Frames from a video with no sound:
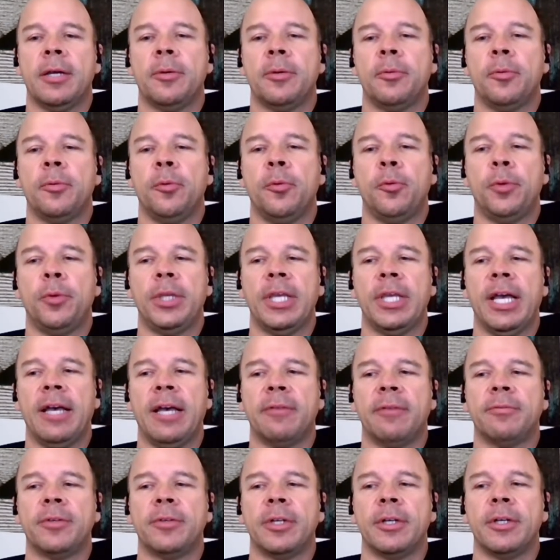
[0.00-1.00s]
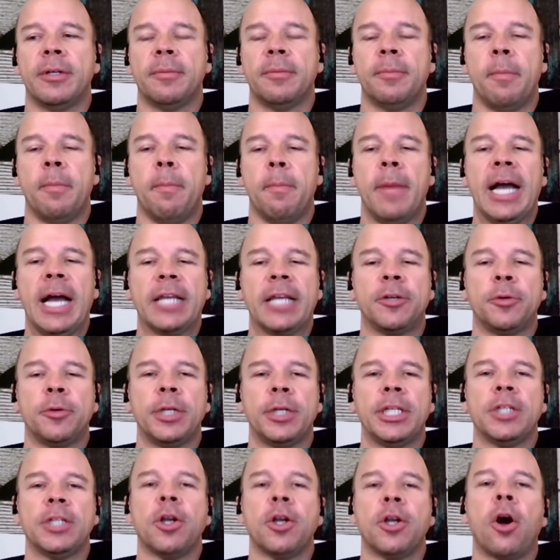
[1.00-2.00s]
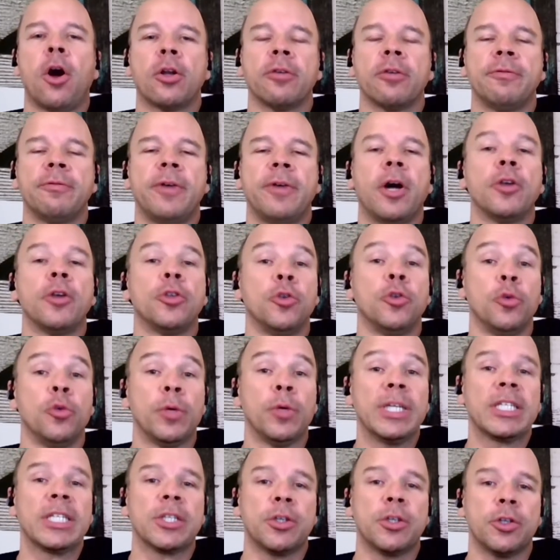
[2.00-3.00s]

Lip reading: We have migrated all of our U.S.